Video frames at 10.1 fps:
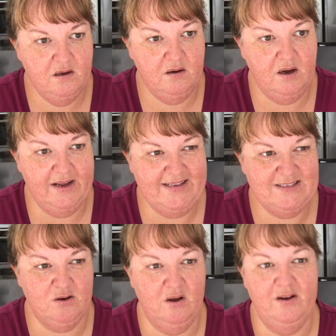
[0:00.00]
I guess I
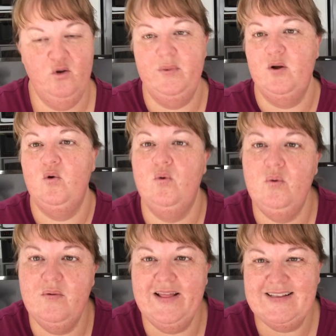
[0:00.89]
got a little bit of
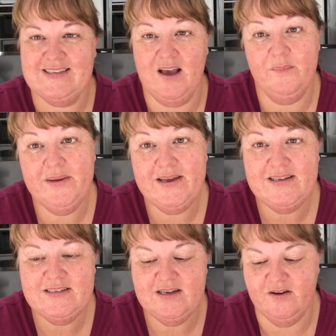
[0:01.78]
haul that's coming.
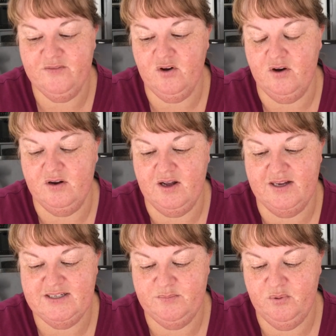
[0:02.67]
I
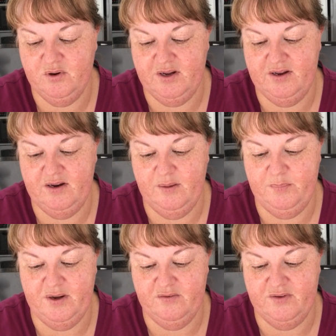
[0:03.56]
did put in a
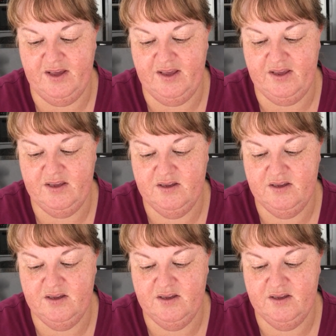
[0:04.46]
bit of a